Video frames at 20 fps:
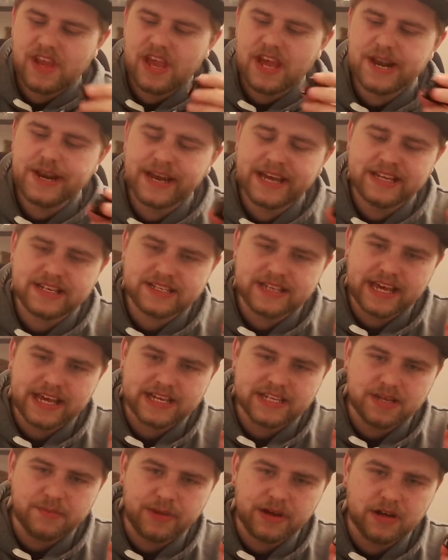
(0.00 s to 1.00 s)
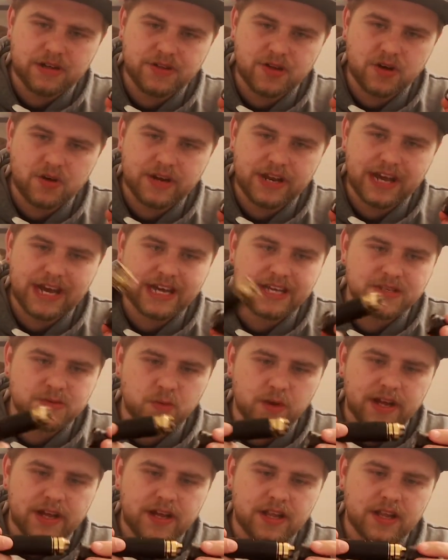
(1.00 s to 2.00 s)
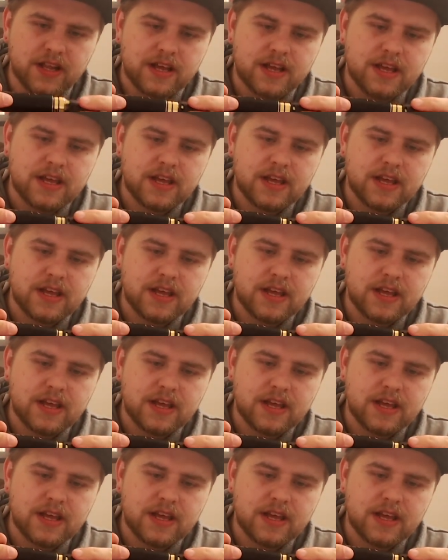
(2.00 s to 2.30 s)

Nice deck to build on as well.